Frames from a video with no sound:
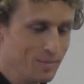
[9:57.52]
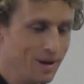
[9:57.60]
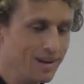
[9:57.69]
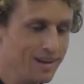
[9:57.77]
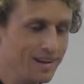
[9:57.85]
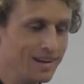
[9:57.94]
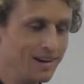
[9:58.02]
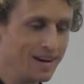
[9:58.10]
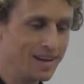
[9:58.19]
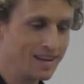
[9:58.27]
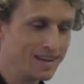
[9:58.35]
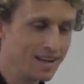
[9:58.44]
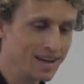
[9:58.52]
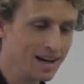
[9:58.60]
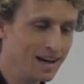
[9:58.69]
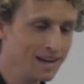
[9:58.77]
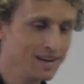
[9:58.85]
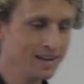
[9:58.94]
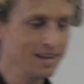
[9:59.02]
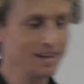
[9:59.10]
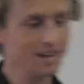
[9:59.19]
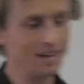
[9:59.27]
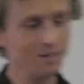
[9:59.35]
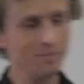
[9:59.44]
But like in the garden,
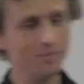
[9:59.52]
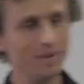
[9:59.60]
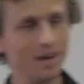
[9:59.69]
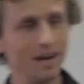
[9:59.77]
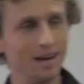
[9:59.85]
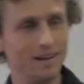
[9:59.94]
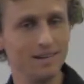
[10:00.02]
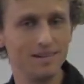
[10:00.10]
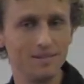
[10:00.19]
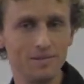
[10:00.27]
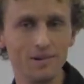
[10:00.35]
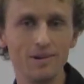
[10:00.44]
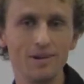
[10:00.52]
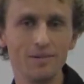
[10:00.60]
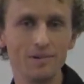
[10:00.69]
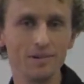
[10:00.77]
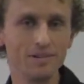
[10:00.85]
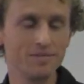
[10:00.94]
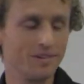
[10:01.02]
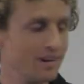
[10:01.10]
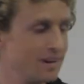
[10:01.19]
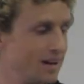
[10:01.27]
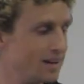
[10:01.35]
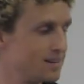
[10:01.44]
they had a rule to
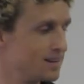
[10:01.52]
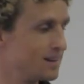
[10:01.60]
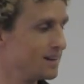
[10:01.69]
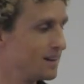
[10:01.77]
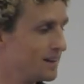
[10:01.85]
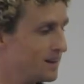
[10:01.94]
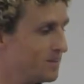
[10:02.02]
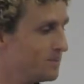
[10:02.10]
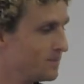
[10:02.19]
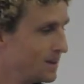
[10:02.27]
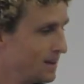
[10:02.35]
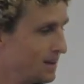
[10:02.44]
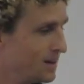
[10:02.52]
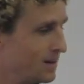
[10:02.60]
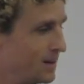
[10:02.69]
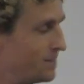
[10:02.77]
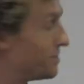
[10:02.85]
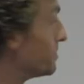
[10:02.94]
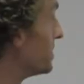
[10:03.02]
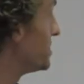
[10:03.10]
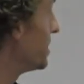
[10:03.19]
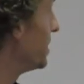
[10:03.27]
follow. They had to not eat from the